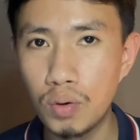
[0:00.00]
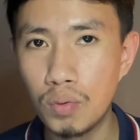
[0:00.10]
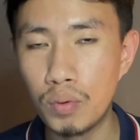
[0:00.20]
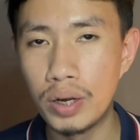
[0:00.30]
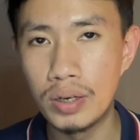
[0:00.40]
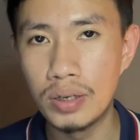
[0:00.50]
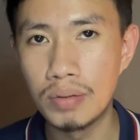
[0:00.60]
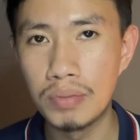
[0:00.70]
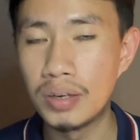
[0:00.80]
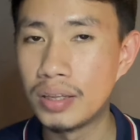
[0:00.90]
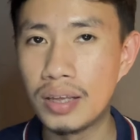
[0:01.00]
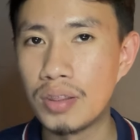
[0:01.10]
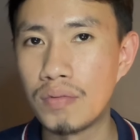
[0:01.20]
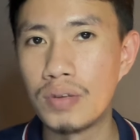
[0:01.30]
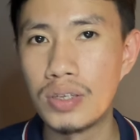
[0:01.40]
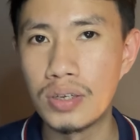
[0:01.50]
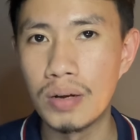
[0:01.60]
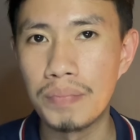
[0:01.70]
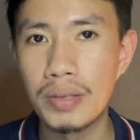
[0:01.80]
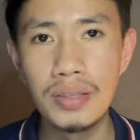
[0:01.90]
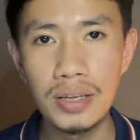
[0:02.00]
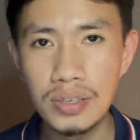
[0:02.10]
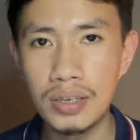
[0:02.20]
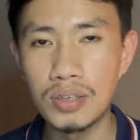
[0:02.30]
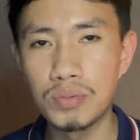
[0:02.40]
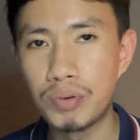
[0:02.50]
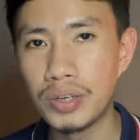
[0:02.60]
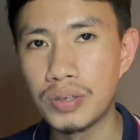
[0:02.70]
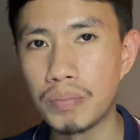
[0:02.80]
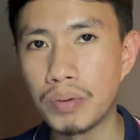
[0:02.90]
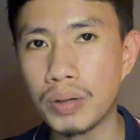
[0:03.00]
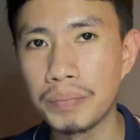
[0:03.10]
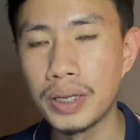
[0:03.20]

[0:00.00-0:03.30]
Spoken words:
wait, and then get the visa. That's it. It's pretty simple.